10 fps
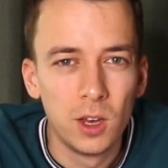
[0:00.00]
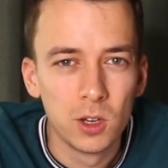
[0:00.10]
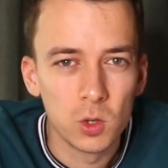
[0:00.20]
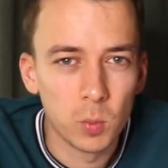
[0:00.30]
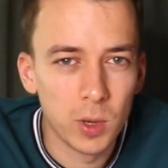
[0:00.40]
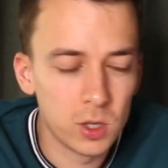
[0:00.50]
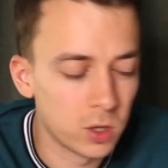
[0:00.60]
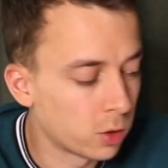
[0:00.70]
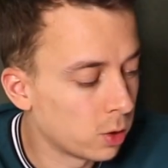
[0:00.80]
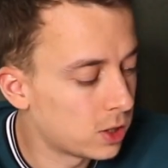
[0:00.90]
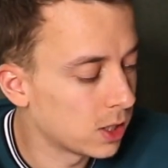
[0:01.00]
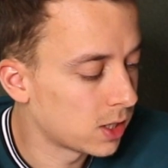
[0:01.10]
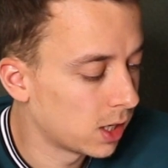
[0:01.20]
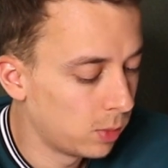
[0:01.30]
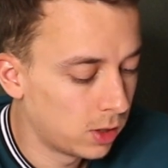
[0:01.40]
So it measures 36
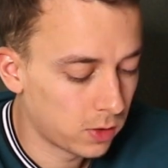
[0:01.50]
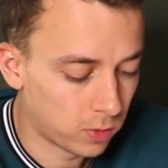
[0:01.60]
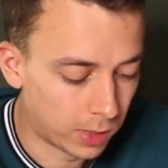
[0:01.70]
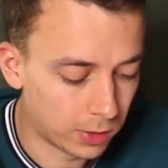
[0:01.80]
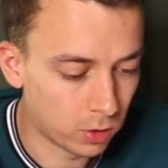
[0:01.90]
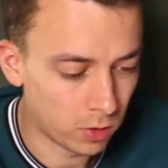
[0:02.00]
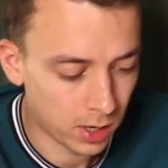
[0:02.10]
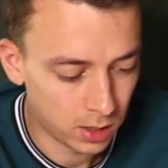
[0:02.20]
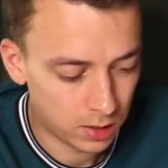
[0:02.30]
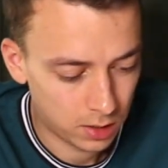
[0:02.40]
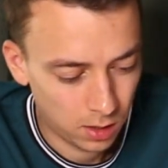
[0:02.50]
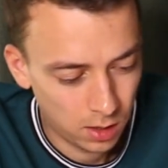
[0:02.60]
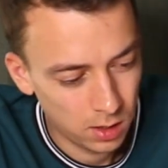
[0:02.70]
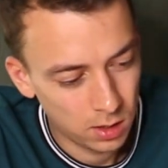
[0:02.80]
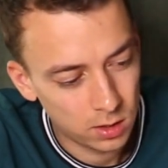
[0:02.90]
centimeters from left to right.
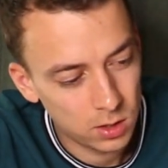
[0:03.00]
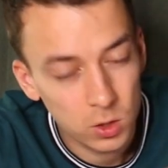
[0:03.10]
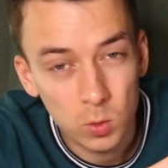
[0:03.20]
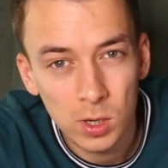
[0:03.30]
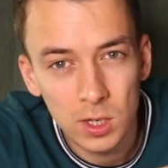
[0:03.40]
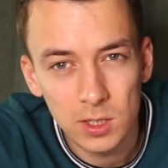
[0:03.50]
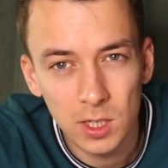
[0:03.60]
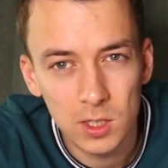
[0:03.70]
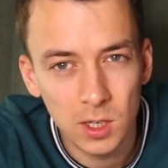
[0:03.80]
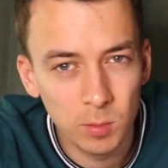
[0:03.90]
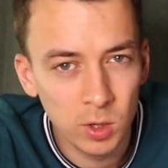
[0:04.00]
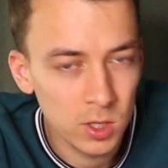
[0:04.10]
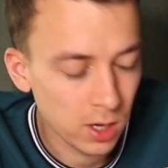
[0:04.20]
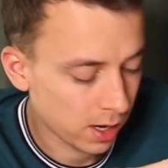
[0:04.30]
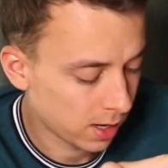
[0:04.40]
It's 26 centimeters
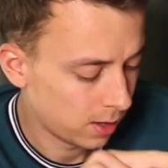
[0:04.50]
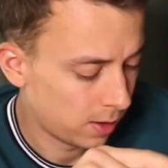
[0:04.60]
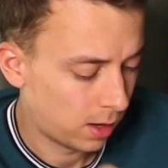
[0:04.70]
high